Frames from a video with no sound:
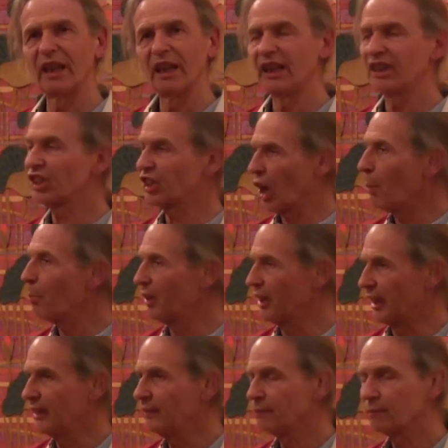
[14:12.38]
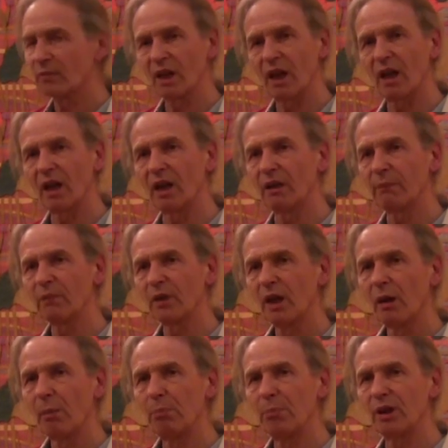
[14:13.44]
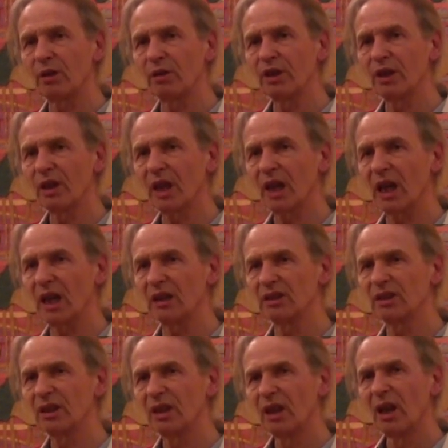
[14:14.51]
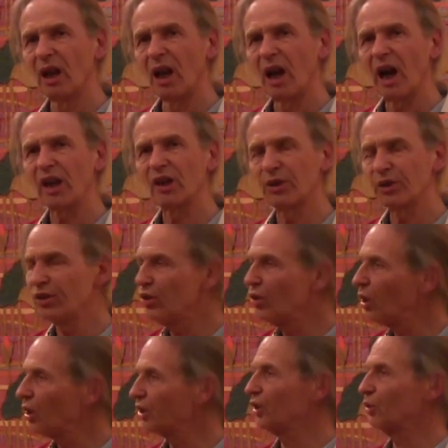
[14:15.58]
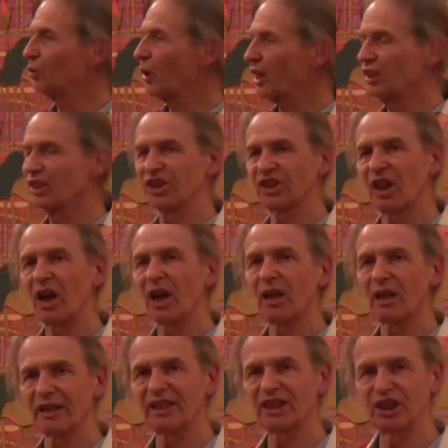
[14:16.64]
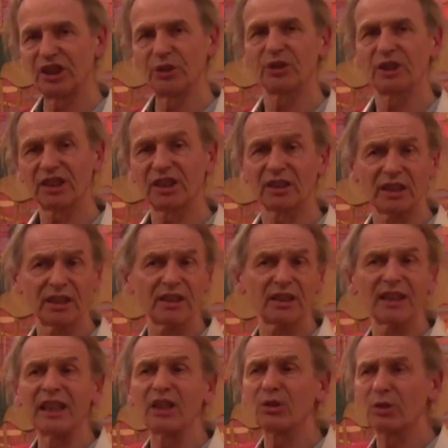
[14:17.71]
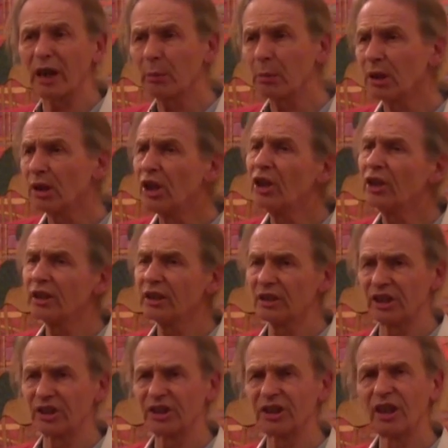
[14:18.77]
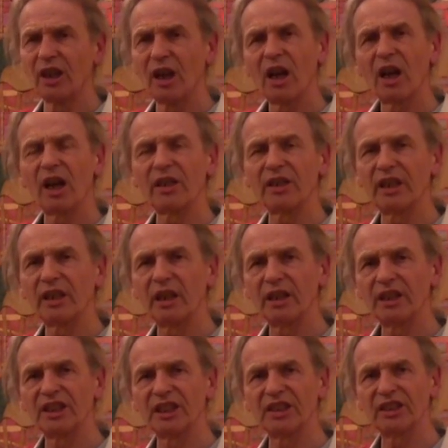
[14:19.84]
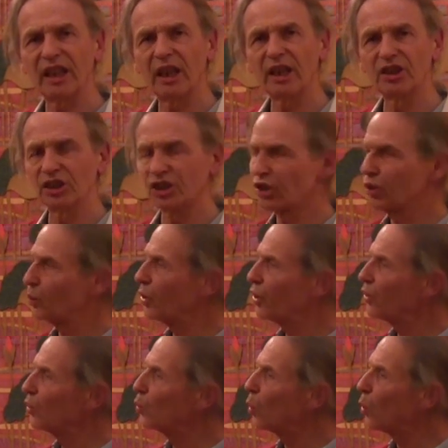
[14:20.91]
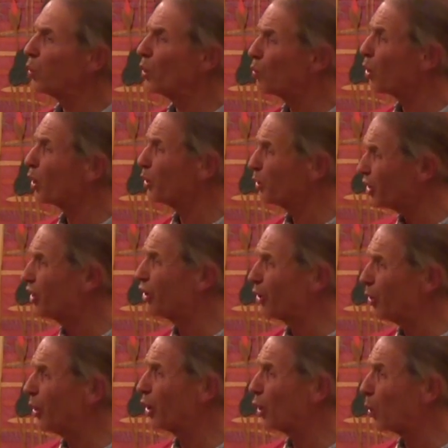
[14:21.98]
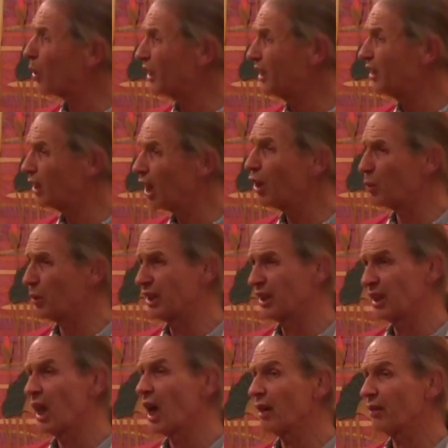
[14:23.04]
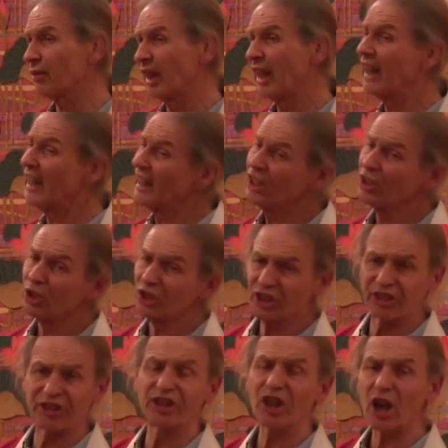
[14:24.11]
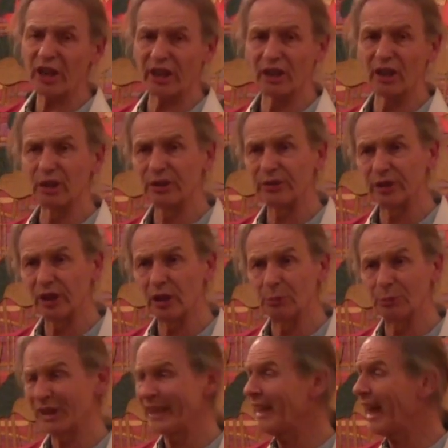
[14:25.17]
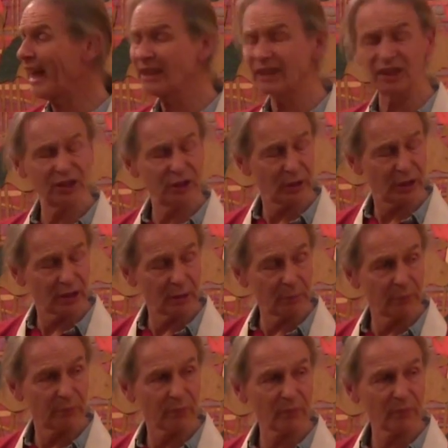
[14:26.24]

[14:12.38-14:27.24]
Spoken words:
his company, but on the other hand, I could not reconcile this incredible learnedness and his intelligence with what he was doing or what he'd done with his life. He got stuck in those films and he hated doing them.